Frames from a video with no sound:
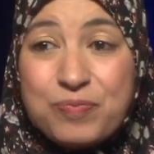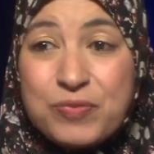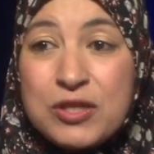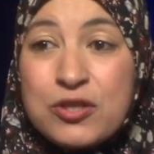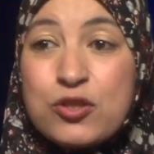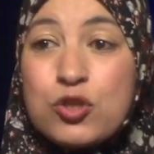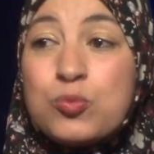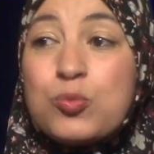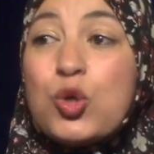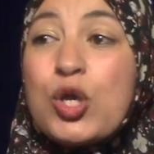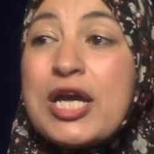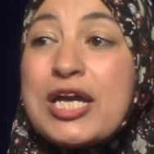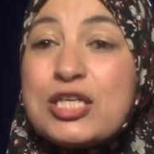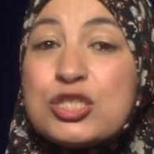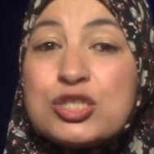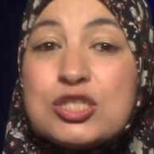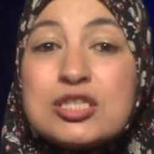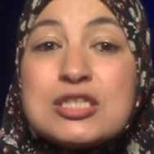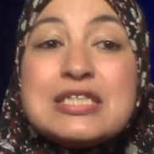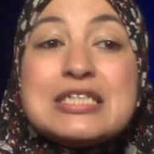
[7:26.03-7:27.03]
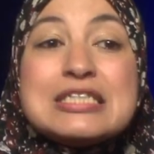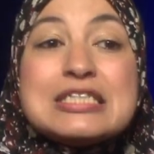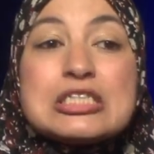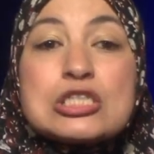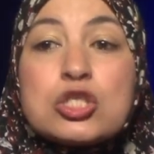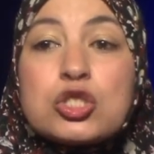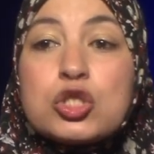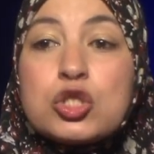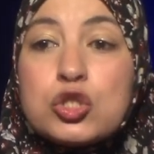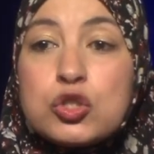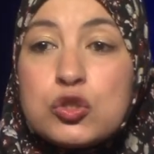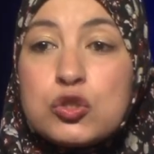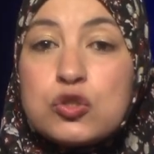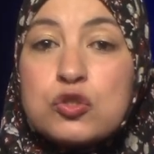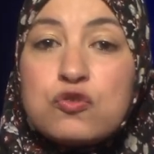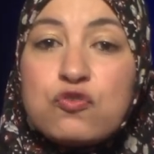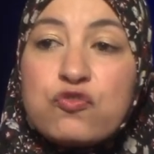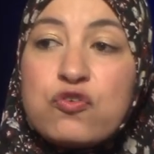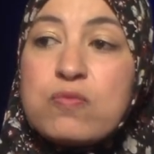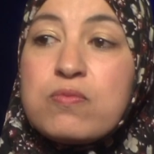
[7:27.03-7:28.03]
the muhajirin to
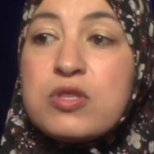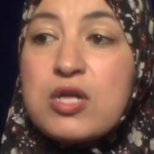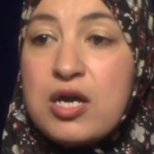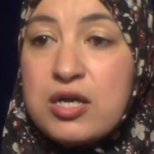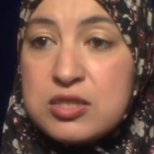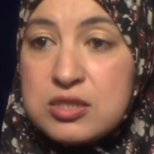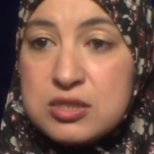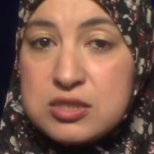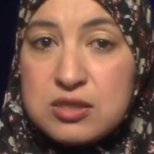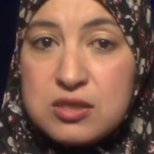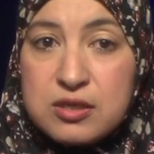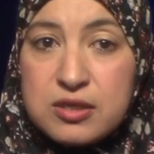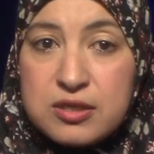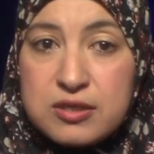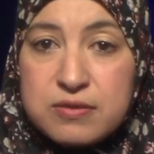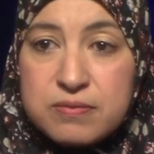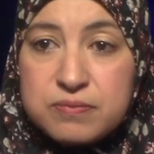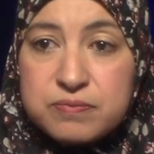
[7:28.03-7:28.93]
learn from the ansar.